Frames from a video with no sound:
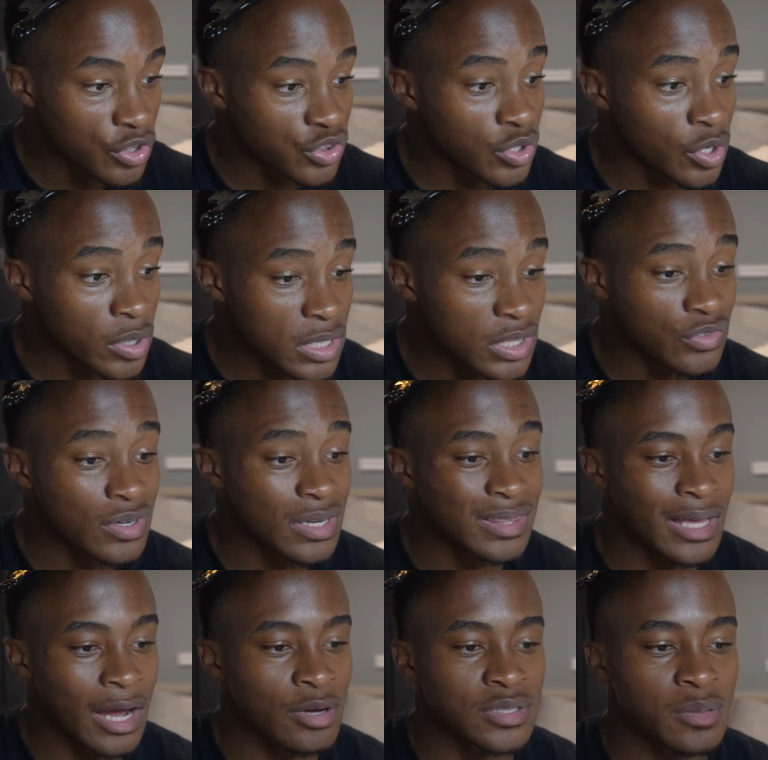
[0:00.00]

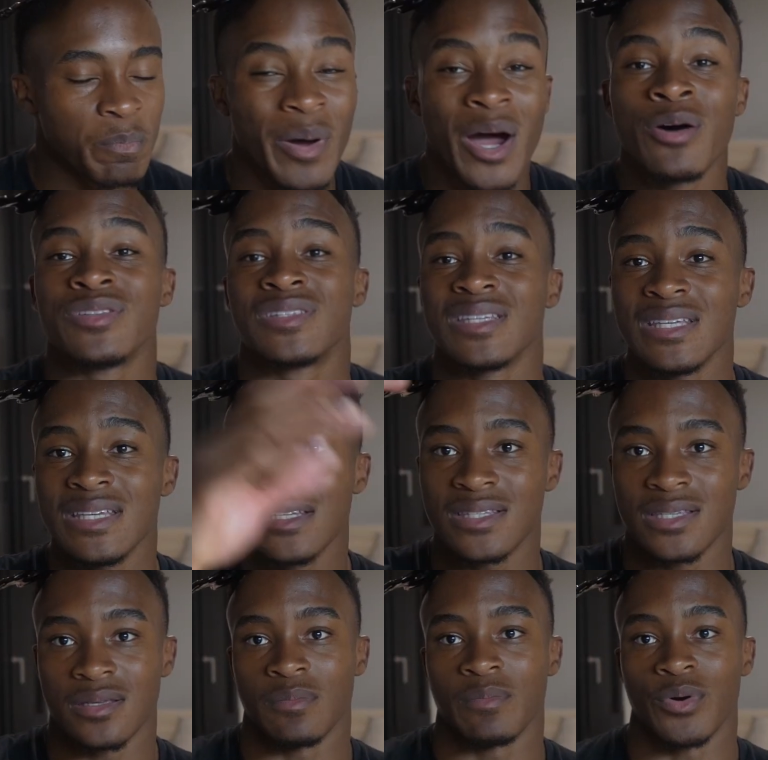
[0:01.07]
£33,000.
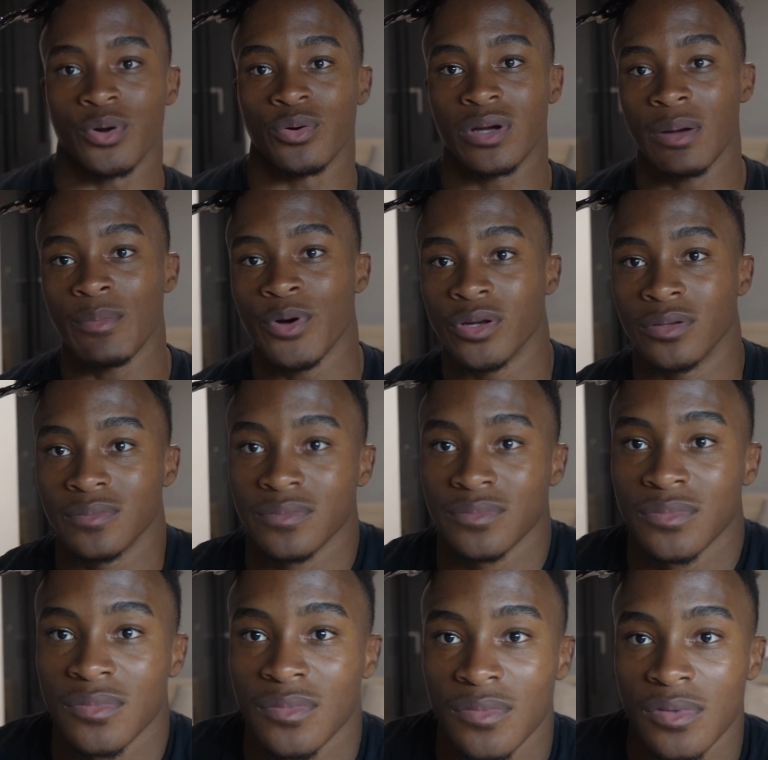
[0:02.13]
Easy, bro. Come on.
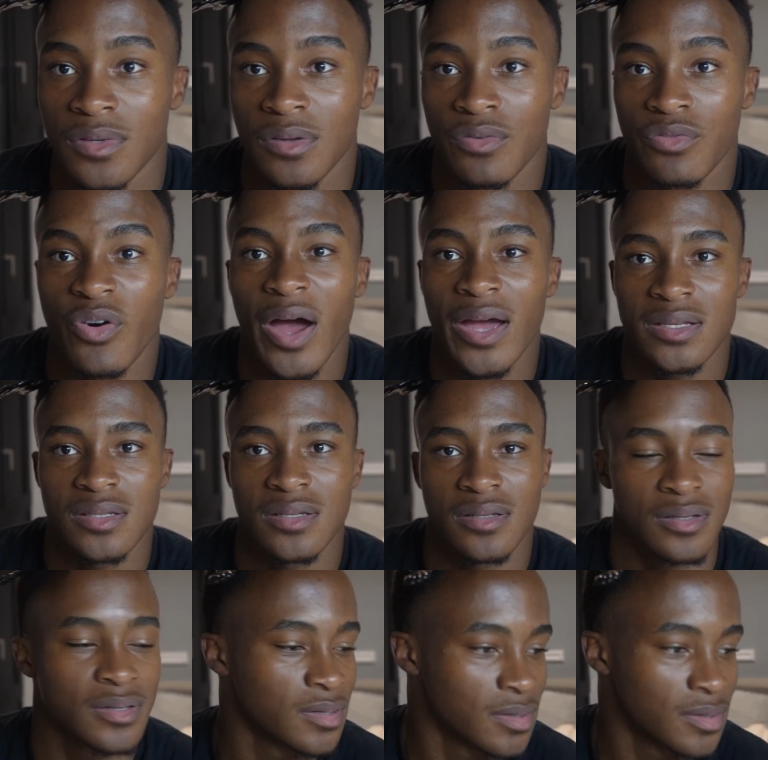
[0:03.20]
Right?
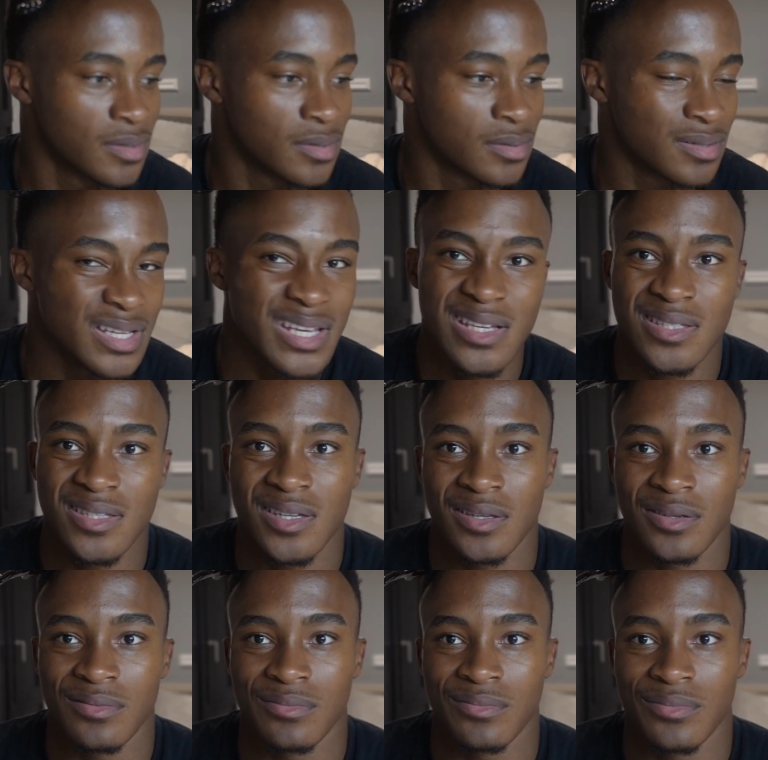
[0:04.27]

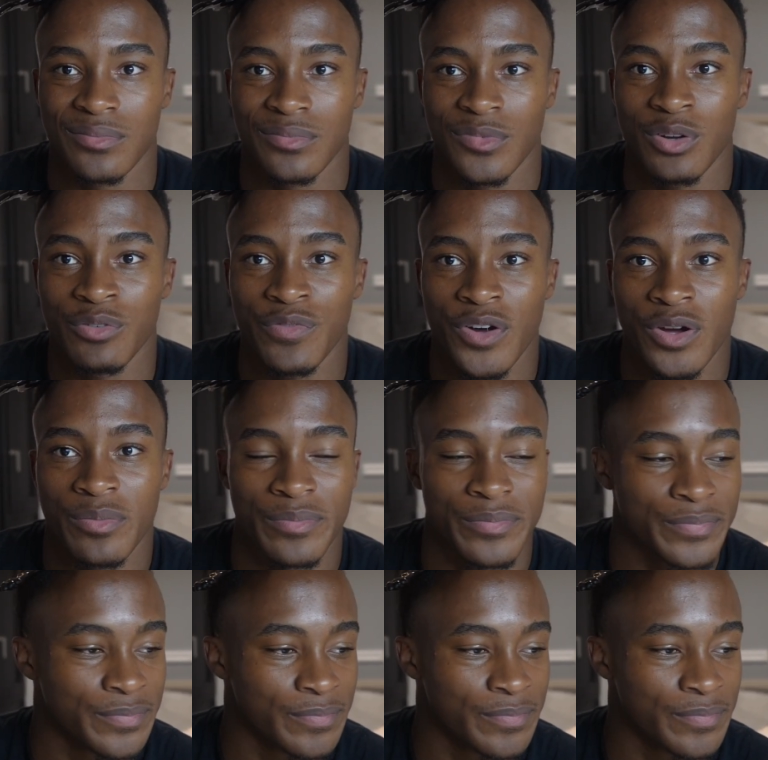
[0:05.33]
Easy. Confirm.